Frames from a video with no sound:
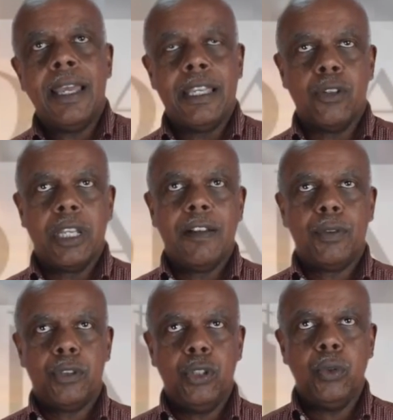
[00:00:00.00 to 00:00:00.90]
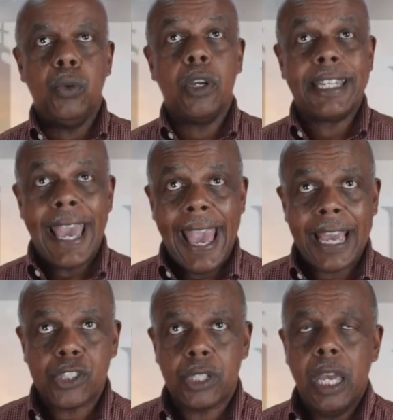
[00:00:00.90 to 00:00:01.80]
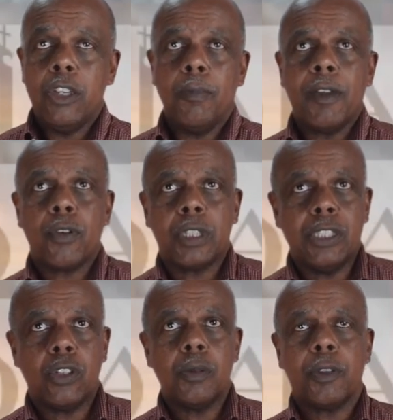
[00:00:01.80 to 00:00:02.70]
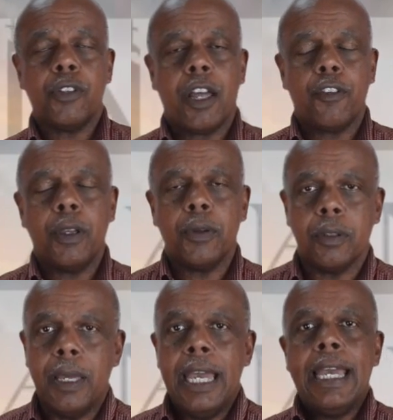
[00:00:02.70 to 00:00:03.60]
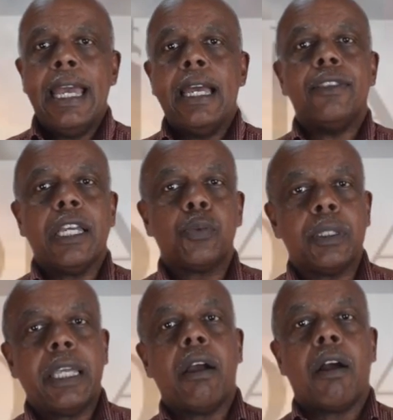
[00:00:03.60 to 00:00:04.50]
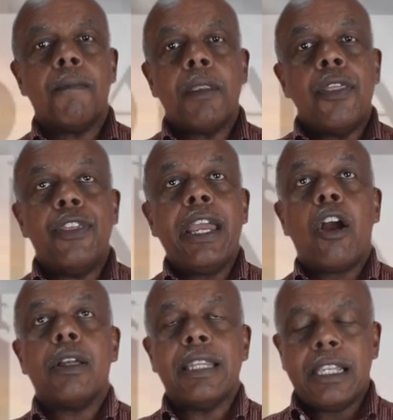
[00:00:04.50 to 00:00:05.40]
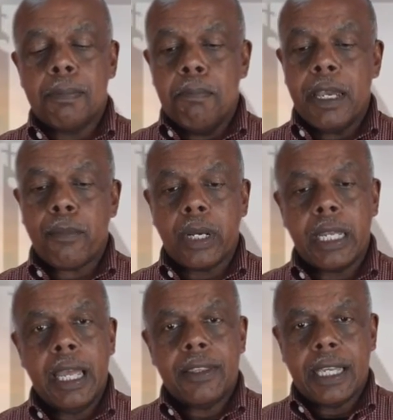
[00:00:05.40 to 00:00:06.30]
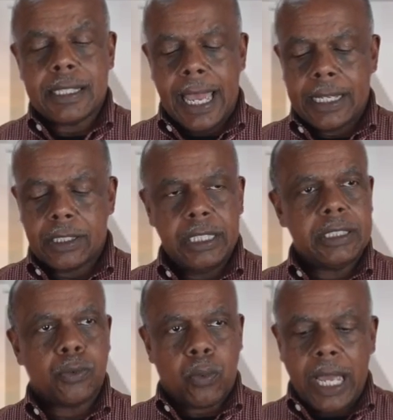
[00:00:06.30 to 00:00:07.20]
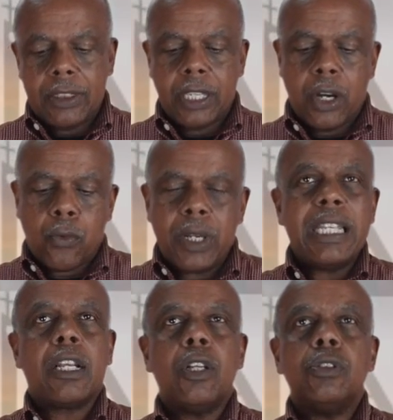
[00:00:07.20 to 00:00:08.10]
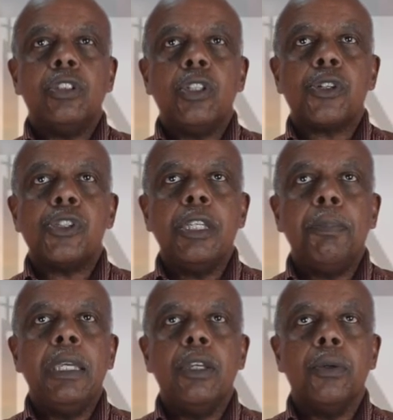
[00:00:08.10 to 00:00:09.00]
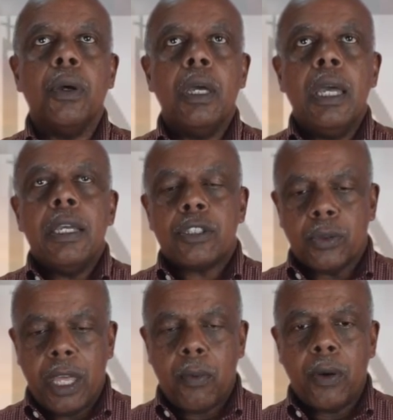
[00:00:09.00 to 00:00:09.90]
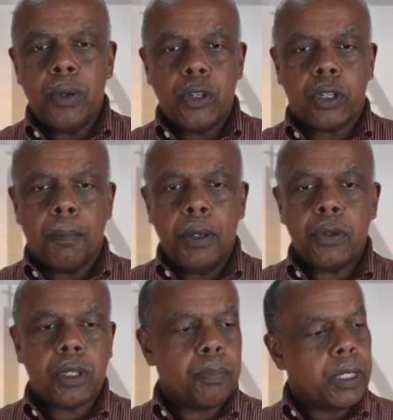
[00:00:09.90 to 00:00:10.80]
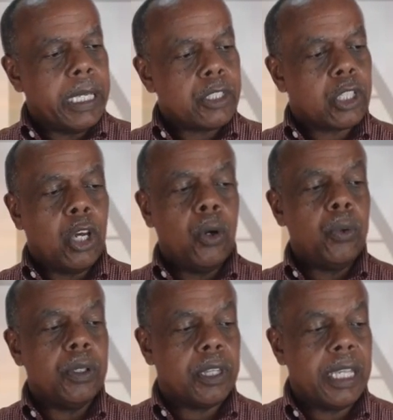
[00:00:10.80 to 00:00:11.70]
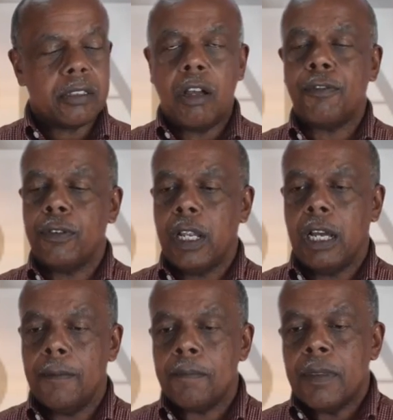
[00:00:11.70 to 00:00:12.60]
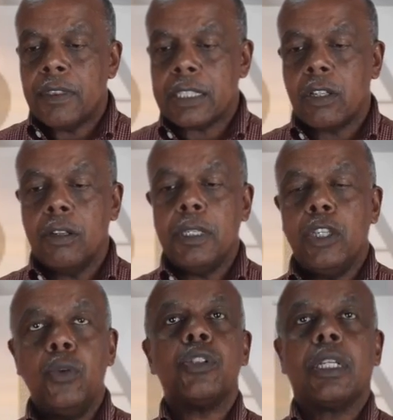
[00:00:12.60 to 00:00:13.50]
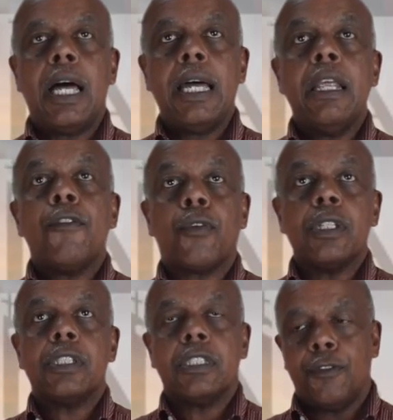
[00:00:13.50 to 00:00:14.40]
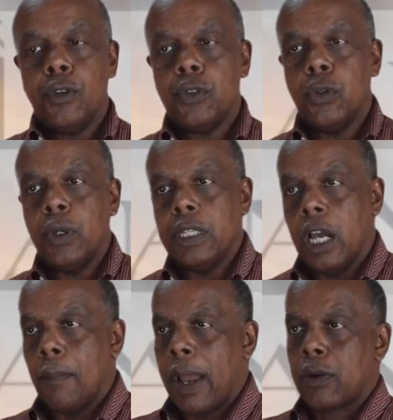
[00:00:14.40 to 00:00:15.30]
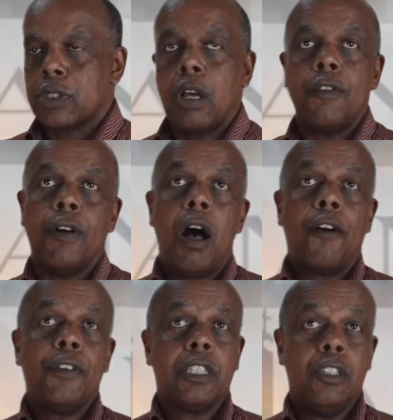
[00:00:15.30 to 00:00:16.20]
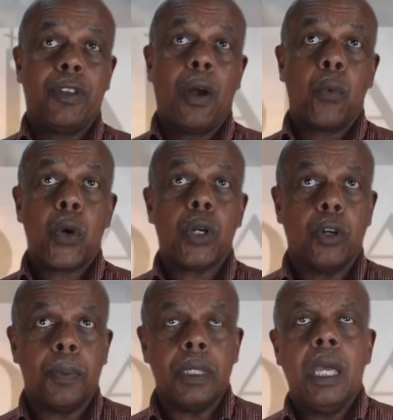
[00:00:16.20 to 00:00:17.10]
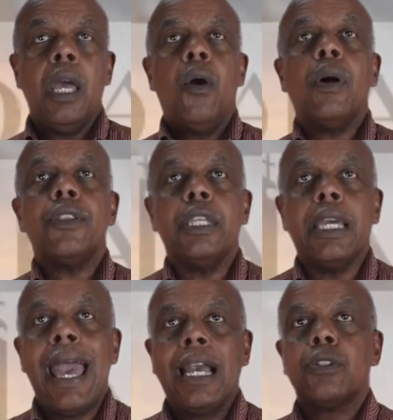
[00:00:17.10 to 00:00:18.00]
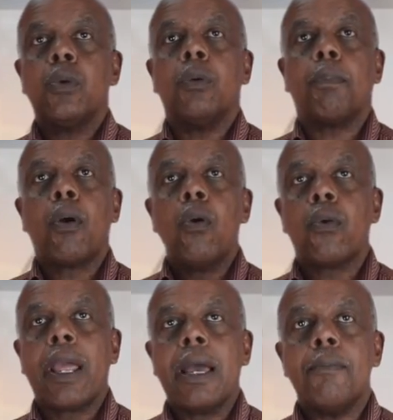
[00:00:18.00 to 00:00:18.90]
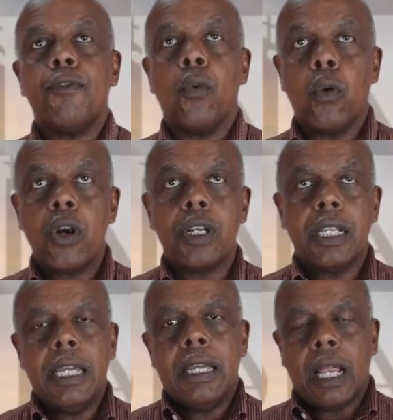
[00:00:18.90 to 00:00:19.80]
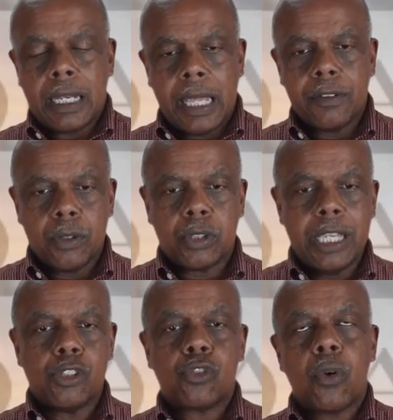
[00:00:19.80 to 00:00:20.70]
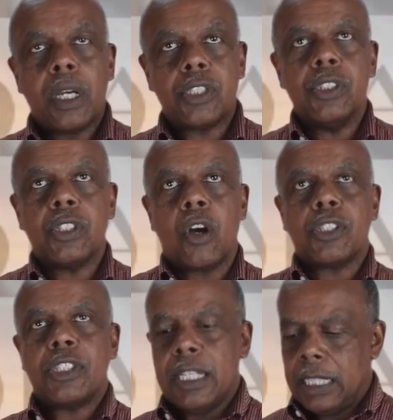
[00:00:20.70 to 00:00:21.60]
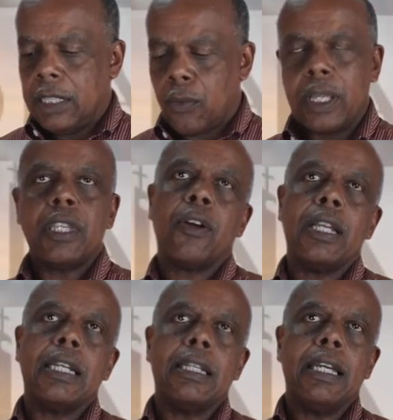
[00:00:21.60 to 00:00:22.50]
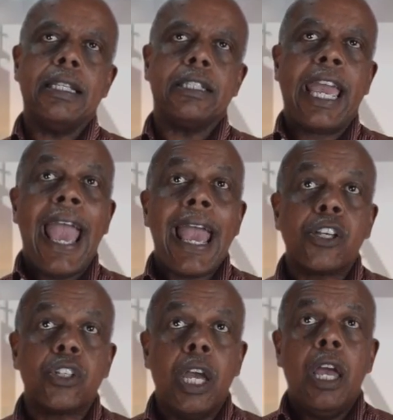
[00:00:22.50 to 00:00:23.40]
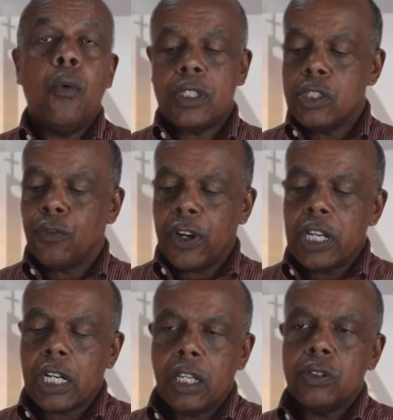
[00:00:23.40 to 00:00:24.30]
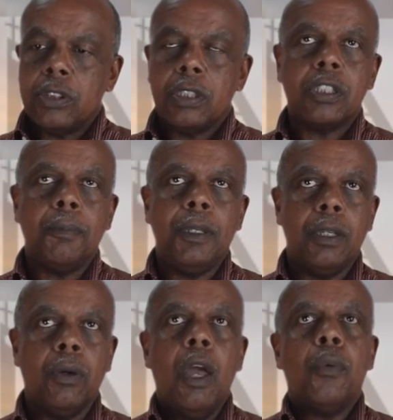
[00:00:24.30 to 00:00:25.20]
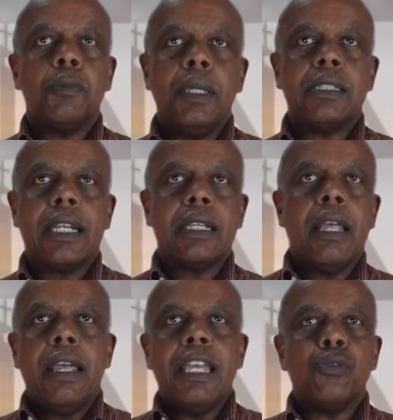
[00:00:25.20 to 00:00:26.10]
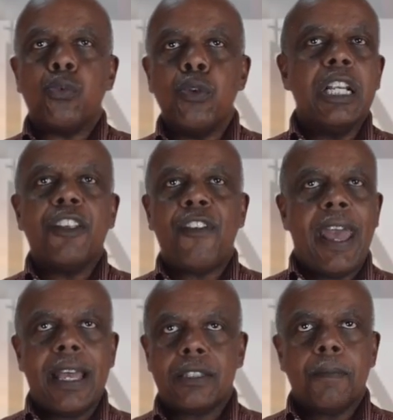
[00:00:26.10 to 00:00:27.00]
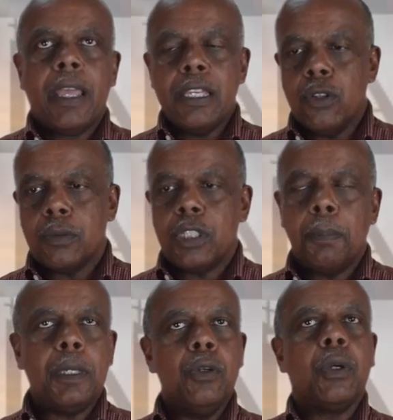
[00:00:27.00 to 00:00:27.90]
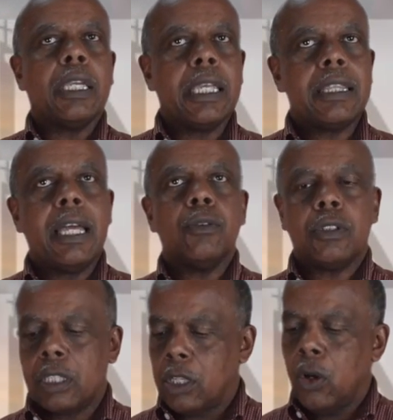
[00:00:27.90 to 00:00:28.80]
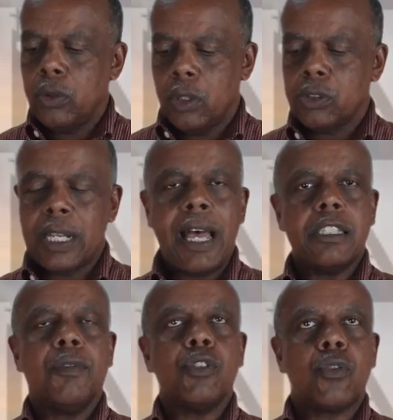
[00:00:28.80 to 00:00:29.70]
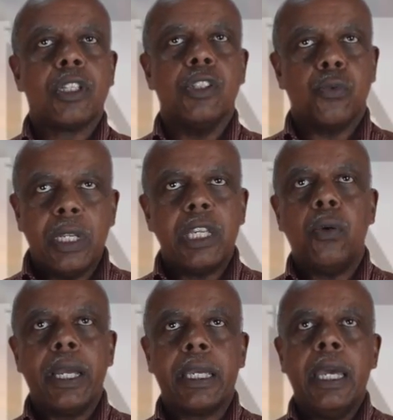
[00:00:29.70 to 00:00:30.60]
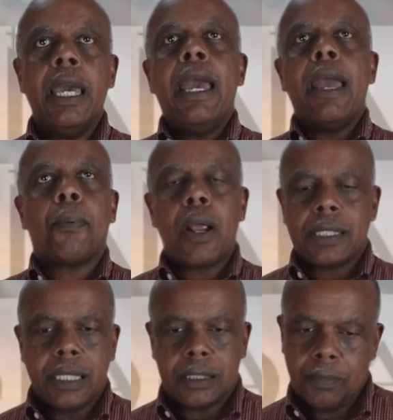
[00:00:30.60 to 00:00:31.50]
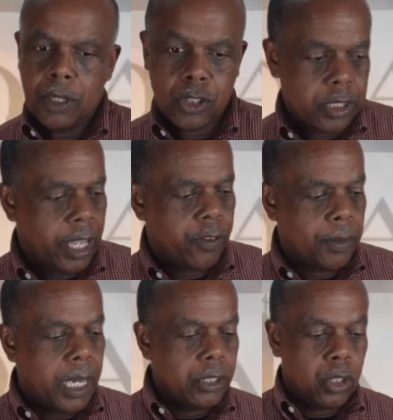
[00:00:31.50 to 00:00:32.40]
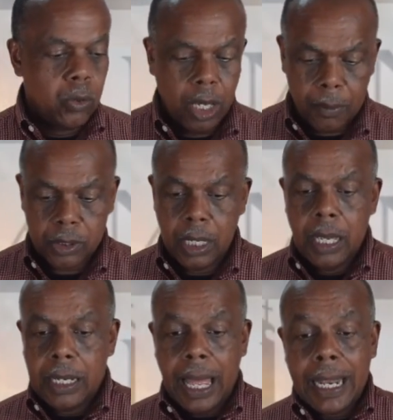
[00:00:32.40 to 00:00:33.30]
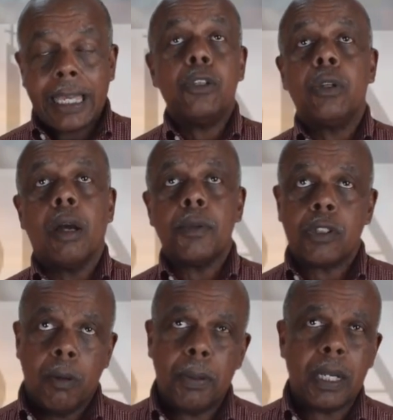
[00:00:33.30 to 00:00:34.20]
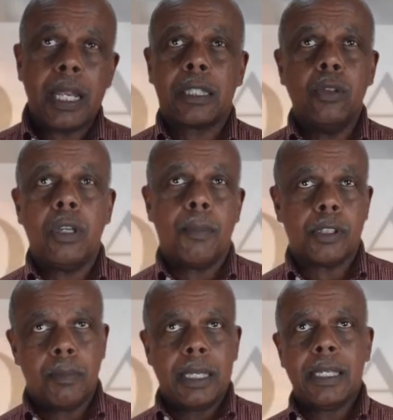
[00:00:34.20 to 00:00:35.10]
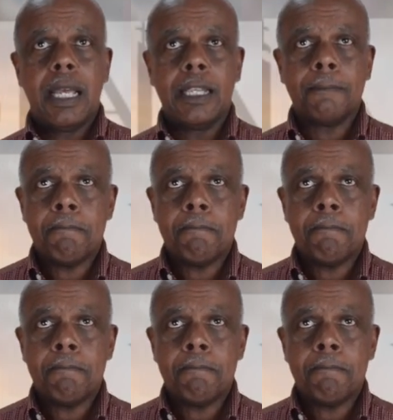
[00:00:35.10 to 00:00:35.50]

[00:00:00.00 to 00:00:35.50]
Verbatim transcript: and your level two cash. You may have heard these terms if you're not familiar with them. That's what they are. They are that's memory that's actually right there, really close to your CPU. So that way, when your computer gets code and things off um, that's going to be used a lot. For instance, if you're doing uh, Microsoft Office and you got Word open, well, the actual program for Word, a lot of those instructions are sitting right there in in cache, which is very close to the CPU, which means that it is really fast, and your CPU can get that code, those lines of instructions really quick and process them. Just like if I'm cutting cucumbers, and I like cucumbers cucumbers, so I'm gonna put a lot of cucumbers in my salad.